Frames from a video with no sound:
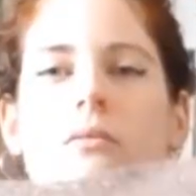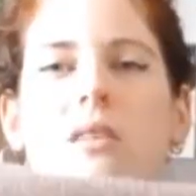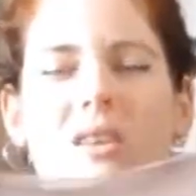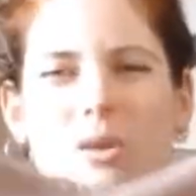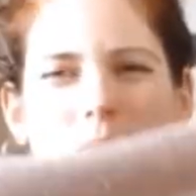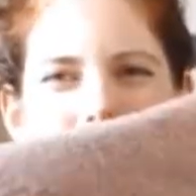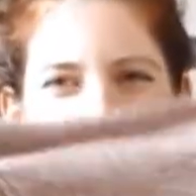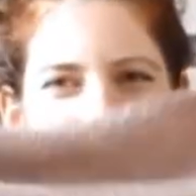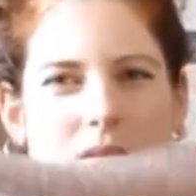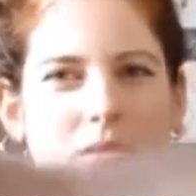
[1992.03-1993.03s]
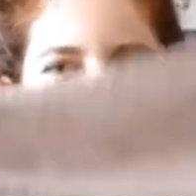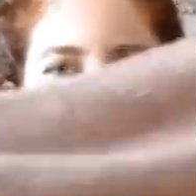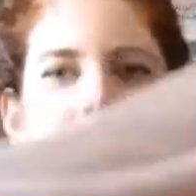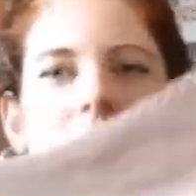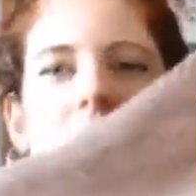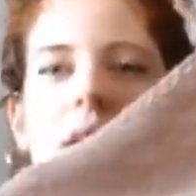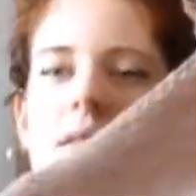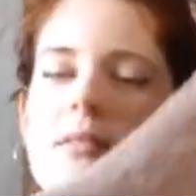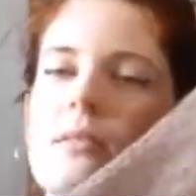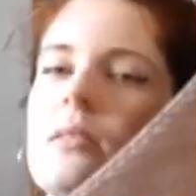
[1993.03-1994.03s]
almost 2
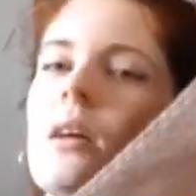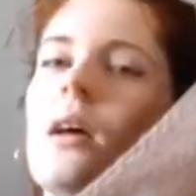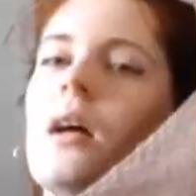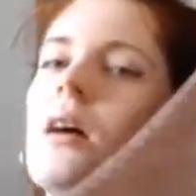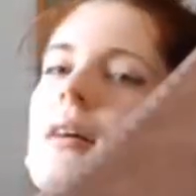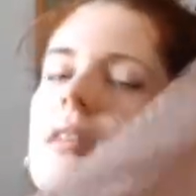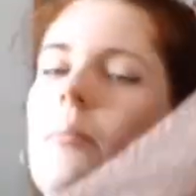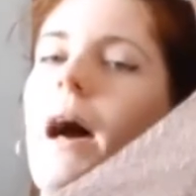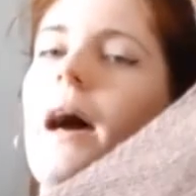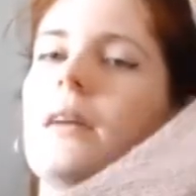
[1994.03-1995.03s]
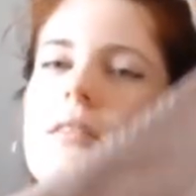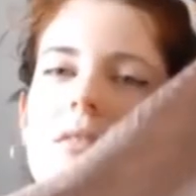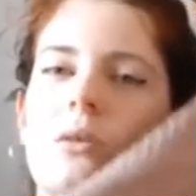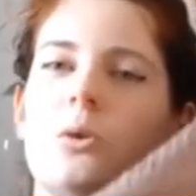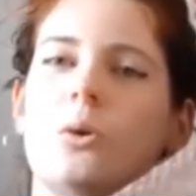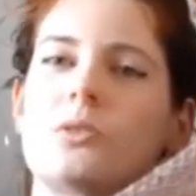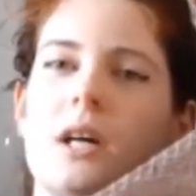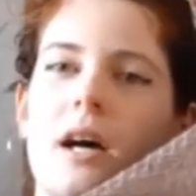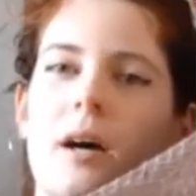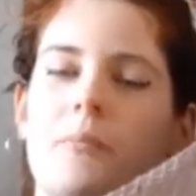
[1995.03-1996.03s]
skeins. The pattern is called
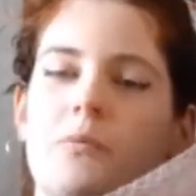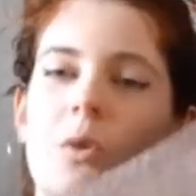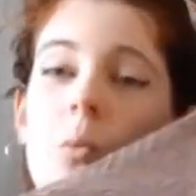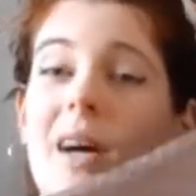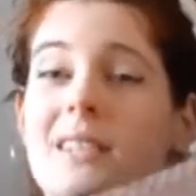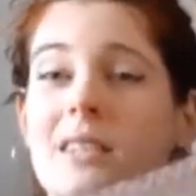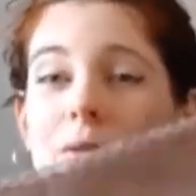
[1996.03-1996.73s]
Waiting for